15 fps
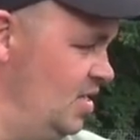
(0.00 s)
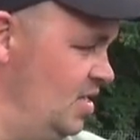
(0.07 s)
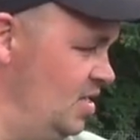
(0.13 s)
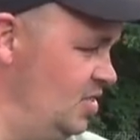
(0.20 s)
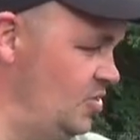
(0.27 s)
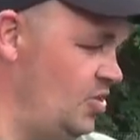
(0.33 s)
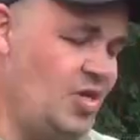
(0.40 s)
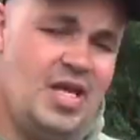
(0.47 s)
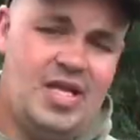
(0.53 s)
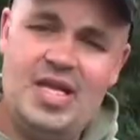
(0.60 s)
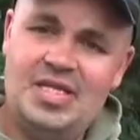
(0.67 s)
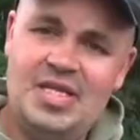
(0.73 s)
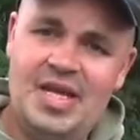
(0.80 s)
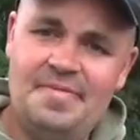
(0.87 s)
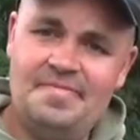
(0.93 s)
So yeah,
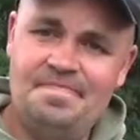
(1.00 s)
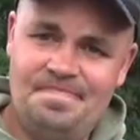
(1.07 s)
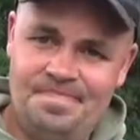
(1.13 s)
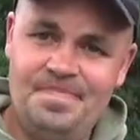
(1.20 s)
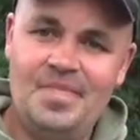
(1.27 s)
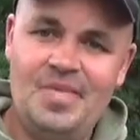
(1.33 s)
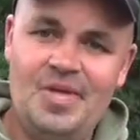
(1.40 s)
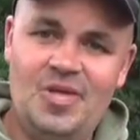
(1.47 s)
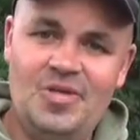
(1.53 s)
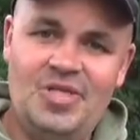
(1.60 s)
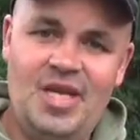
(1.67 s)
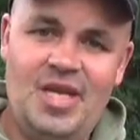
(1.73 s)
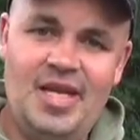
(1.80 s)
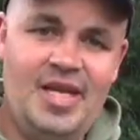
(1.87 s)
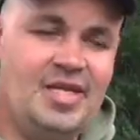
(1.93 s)
that's it. I'll see
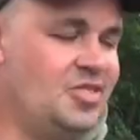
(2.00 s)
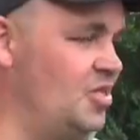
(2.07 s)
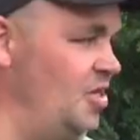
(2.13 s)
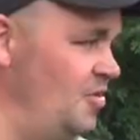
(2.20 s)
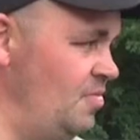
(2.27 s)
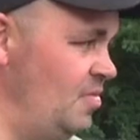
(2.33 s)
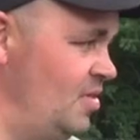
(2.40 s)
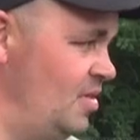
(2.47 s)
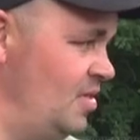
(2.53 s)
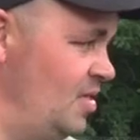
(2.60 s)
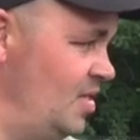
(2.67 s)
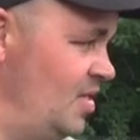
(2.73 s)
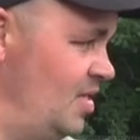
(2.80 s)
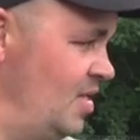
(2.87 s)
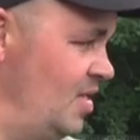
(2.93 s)
you again soon.
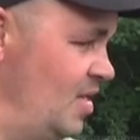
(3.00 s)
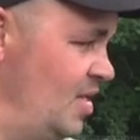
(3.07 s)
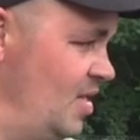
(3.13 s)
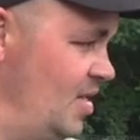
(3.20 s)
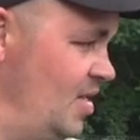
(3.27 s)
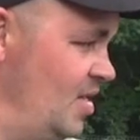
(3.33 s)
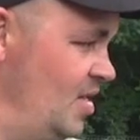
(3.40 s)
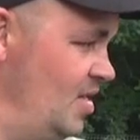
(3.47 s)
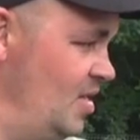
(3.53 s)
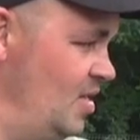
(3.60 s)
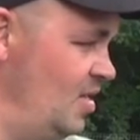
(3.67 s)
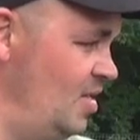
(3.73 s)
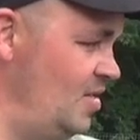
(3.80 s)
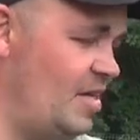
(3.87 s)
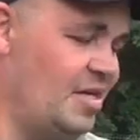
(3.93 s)

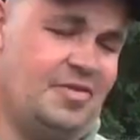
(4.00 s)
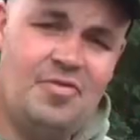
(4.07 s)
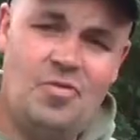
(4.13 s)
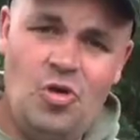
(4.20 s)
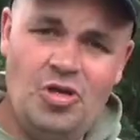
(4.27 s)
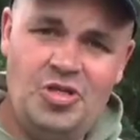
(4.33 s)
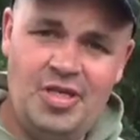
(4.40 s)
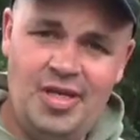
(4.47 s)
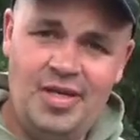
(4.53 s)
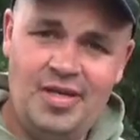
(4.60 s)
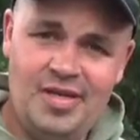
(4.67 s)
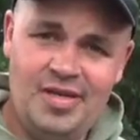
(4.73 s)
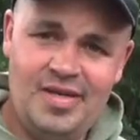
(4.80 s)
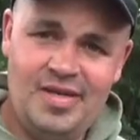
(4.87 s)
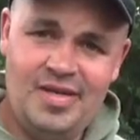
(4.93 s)
Thanks for watching,
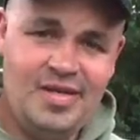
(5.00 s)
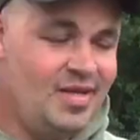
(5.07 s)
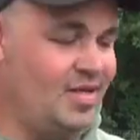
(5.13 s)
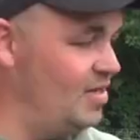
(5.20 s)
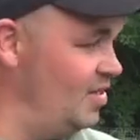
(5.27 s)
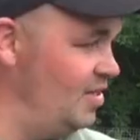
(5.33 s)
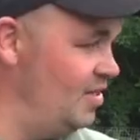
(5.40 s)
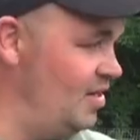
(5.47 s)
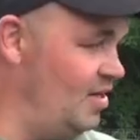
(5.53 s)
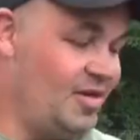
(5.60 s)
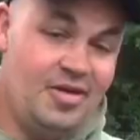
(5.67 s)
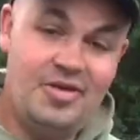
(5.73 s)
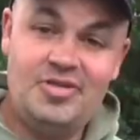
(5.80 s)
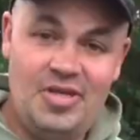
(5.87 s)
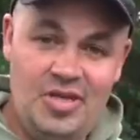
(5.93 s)
and
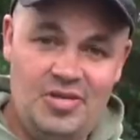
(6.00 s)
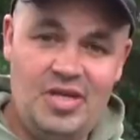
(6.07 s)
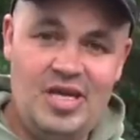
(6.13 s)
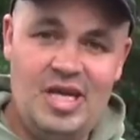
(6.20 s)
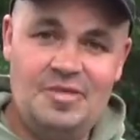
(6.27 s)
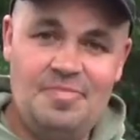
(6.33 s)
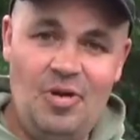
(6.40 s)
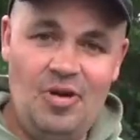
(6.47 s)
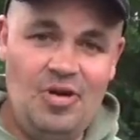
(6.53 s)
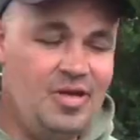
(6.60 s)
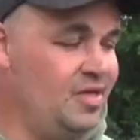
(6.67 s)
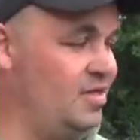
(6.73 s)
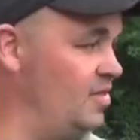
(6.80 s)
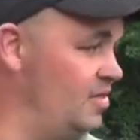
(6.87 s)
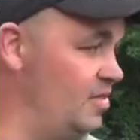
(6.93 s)
I'll see you on the next vlog.
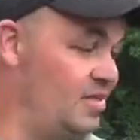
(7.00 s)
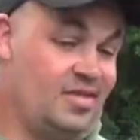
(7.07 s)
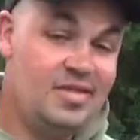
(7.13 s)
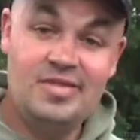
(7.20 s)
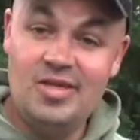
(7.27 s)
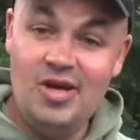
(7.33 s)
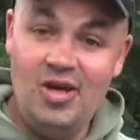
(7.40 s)
Tight